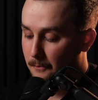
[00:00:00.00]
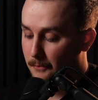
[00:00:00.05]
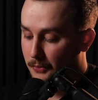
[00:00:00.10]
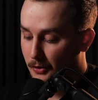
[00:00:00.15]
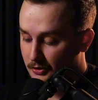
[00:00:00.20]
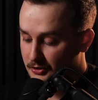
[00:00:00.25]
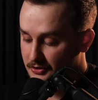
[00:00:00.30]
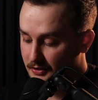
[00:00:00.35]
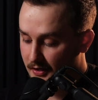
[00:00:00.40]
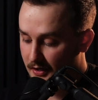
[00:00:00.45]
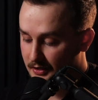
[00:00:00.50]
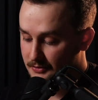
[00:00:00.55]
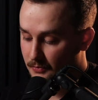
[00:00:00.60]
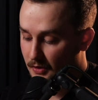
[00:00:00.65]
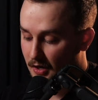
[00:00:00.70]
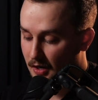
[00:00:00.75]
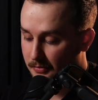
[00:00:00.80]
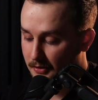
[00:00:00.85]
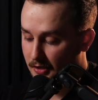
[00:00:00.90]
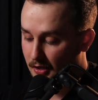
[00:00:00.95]
personalized
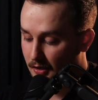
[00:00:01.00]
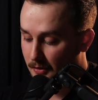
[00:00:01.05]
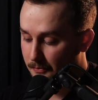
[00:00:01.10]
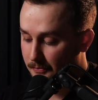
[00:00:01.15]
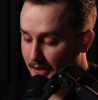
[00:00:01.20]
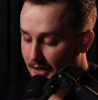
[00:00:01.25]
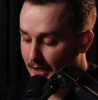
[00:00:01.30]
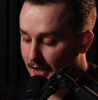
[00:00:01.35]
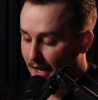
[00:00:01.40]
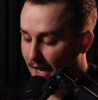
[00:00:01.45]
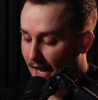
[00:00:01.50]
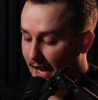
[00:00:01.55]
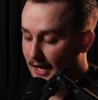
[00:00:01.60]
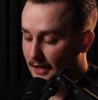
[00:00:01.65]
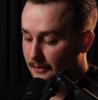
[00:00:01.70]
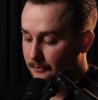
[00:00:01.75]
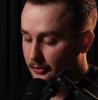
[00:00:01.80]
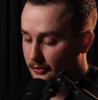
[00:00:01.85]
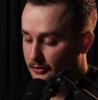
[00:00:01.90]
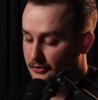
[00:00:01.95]
mom cup,
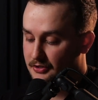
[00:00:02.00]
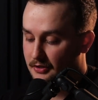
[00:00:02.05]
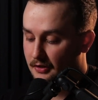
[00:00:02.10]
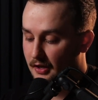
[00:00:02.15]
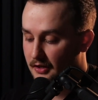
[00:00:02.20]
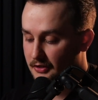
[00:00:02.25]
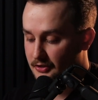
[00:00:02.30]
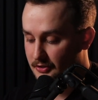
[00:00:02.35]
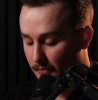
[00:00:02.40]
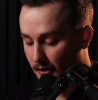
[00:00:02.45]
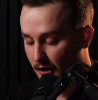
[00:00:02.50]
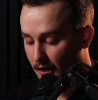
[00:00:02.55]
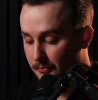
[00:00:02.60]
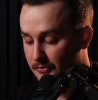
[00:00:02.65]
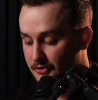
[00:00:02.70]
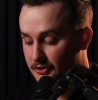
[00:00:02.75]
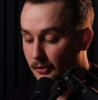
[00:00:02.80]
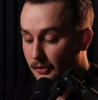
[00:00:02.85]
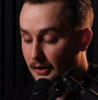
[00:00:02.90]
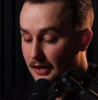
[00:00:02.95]
and personalized mom.
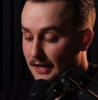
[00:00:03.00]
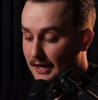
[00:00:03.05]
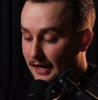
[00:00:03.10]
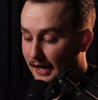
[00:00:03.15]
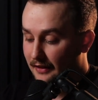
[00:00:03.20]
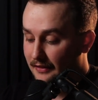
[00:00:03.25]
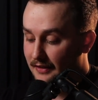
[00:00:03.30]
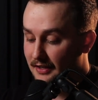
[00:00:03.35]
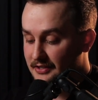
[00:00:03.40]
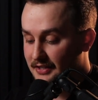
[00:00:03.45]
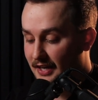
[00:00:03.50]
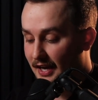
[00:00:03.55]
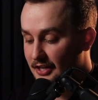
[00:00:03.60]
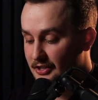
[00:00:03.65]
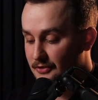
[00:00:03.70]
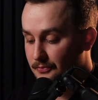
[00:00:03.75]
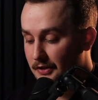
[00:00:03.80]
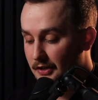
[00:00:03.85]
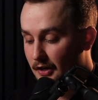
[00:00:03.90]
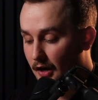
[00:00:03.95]
So in this
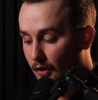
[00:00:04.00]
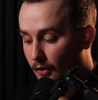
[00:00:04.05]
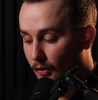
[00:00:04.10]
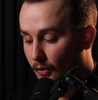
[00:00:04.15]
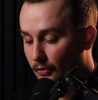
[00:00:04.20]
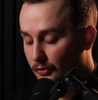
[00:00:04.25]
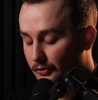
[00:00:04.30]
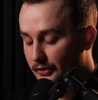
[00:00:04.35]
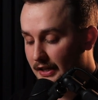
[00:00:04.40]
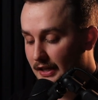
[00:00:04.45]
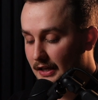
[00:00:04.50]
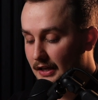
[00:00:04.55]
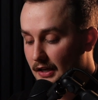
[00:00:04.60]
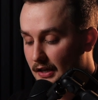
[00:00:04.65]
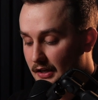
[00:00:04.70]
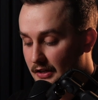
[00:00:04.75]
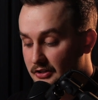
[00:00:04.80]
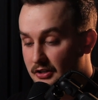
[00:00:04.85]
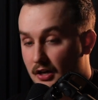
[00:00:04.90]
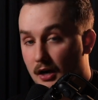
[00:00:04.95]
case, we not only
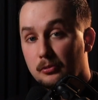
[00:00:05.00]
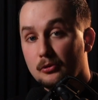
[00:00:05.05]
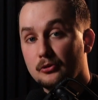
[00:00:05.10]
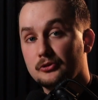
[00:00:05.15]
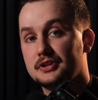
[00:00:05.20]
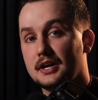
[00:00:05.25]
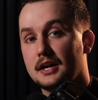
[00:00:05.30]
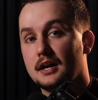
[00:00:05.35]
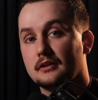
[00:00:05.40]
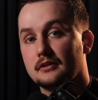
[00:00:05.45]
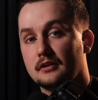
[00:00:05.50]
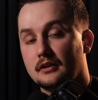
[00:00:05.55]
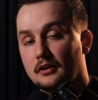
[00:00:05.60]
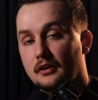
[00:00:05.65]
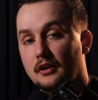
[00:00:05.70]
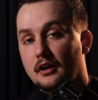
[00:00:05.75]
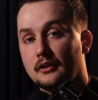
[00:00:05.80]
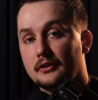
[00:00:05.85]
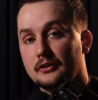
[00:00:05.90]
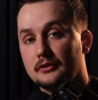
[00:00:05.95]
doubled down on a
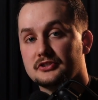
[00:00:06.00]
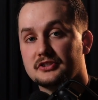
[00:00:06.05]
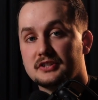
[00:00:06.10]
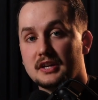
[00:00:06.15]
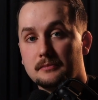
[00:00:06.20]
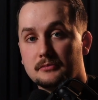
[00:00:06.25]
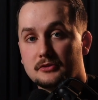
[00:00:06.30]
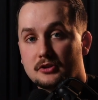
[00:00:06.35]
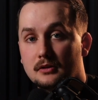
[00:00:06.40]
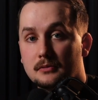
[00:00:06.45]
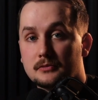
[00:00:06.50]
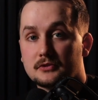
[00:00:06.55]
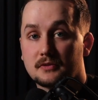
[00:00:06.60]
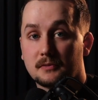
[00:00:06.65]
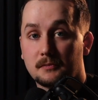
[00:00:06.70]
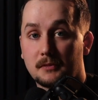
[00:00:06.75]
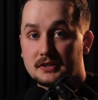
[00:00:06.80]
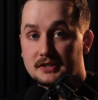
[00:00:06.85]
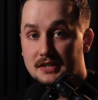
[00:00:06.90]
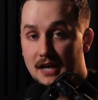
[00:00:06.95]
lot of those same terms
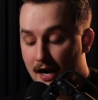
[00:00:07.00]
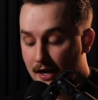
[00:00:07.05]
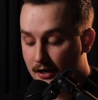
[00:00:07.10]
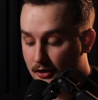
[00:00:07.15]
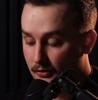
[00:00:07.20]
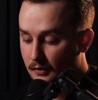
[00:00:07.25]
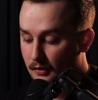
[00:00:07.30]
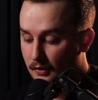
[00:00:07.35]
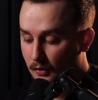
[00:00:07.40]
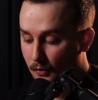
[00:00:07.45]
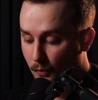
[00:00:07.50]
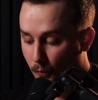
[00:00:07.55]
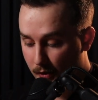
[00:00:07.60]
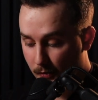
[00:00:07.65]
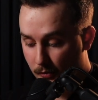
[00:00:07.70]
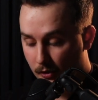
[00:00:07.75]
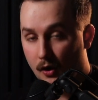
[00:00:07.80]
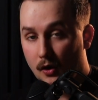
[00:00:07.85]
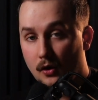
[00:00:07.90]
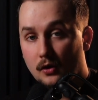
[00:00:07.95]
from our title, we
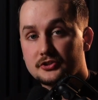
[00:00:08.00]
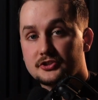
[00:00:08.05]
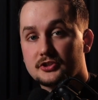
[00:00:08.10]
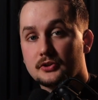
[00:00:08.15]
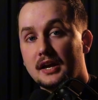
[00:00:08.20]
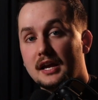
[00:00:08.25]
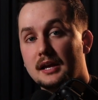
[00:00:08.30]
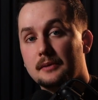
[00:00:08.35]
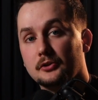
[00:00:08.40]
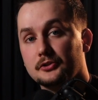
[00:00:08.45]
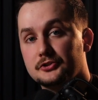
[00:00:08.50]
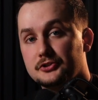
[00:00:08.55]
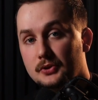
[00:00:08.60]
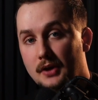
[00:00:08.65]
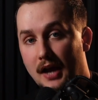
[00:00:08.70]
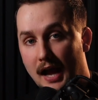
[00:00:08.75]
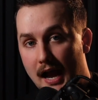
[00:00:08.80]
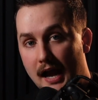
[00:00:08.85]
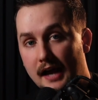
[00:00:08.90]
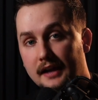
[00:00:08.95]
were also able
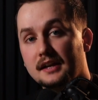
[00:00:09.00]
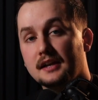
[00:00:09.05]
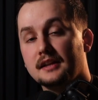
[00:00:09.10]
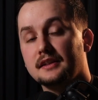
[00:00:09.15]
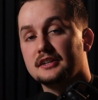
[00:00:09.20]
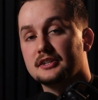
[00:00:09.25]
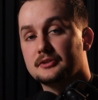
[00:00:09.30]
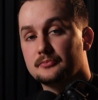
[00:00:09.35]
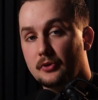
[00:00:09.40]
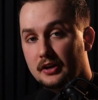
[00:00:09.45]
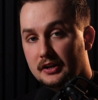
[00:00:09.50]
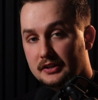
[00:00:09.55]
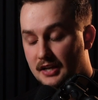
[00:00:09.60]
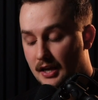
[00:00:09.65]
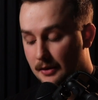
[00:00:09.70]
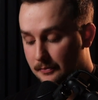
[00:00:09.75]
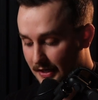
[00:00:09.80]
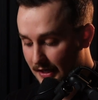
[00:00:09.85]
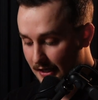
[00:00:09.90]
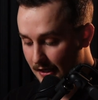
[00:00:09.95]
to add in these product
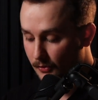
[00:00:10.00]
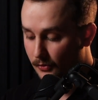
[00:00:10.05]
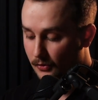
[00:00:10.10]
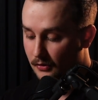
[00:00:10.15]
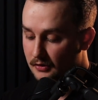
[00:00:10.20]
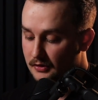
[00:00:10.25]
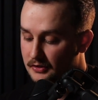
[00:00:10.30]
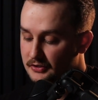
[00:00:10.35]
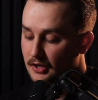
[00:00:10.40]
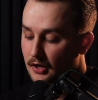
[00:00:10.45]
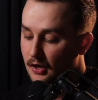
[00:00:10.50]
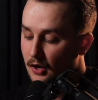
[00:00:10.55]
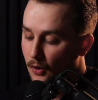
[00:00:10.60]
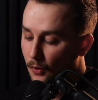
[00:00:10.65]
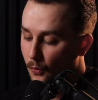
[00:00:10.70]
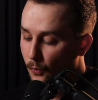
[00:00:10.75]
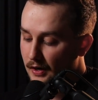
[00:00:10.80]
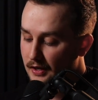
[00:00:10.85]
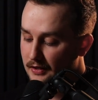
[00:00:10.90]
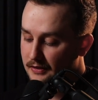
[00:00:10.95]
type keywords
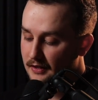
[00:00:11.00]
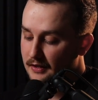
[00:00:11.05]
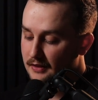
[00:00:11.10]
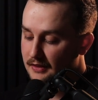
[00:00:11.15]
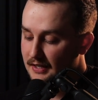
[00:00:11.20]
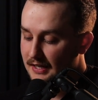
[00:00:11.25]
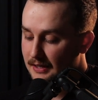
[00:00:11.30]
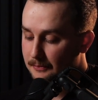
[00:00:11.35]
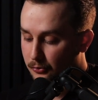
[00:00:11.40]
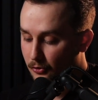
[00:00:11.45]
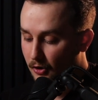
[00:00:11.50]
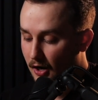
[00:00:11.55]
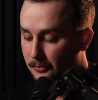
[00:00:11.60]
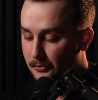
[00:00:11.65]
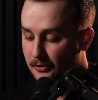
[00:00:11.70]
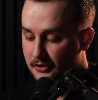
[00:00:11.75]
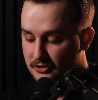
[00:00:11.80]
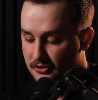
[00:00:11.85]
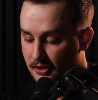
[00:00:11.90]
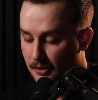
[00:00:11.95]
with the
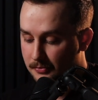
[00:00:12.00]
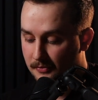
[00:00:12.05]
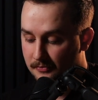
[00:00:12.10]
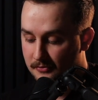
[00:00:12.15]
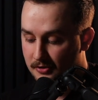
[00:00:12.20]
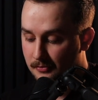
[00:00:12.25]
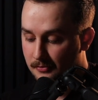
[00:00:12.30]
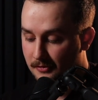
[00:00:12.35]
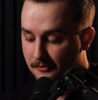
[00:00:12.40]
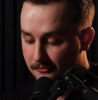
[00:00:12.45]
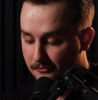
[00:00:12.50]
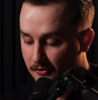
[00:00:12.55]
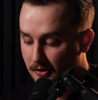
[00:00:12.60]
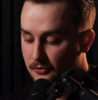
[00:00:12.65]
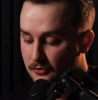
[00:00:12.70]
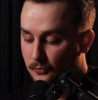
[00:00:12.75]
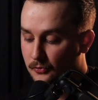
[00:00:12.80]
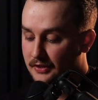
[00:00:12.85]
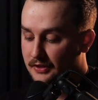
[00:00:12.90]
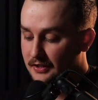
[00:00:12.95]
proper descriptive term in
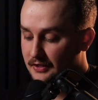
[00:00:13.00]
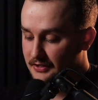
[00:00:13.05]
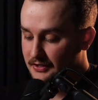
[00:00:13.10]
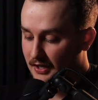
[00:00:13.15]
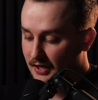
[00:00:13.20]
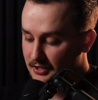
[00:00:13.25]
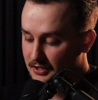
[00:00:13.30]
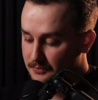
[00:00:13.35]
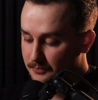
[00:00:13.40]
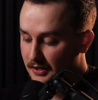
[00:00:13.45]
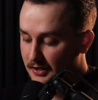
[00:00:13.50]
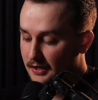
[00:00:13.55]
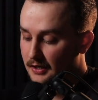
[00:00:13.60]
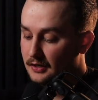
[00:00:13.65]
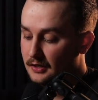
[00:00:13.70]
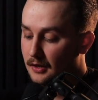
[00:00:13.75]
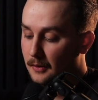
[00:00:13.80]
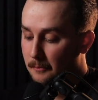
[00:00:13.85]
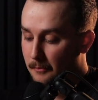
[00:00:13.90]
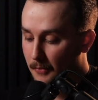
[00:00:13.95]
front, with this case
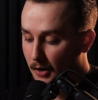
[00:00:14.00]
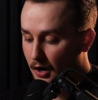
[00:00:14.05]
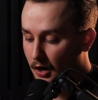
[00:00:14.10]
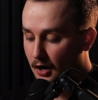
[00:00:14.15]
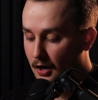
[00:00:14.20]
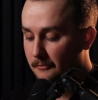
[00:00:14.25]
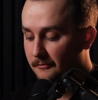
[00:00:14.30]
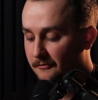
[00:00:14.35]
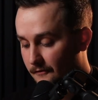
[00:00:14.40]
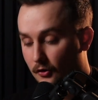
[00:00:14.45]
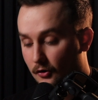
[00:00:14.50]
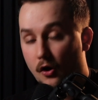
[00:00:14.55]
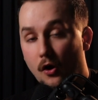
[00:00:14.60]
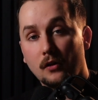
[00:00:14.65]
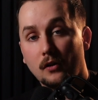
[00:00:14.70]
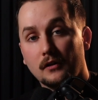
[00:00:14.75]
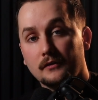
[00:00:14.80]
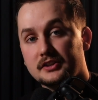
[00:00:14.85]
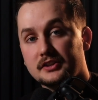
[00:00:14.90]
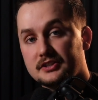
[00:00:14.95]
being mom for
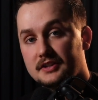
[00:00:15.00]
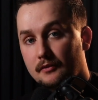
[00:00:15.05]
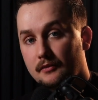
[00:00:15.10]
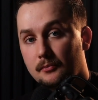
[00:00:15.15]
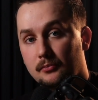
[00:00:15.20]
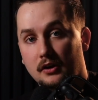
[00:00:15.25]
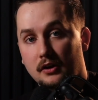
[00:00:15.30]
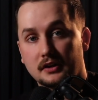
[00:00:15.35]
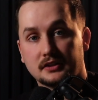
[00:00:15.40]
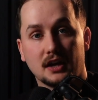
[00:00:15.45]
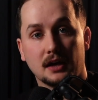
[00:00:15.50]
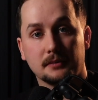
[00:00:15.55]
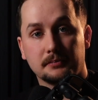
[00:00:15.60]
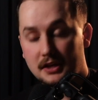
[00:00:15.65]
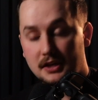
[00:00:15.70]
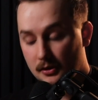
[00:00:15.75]
all of these different product type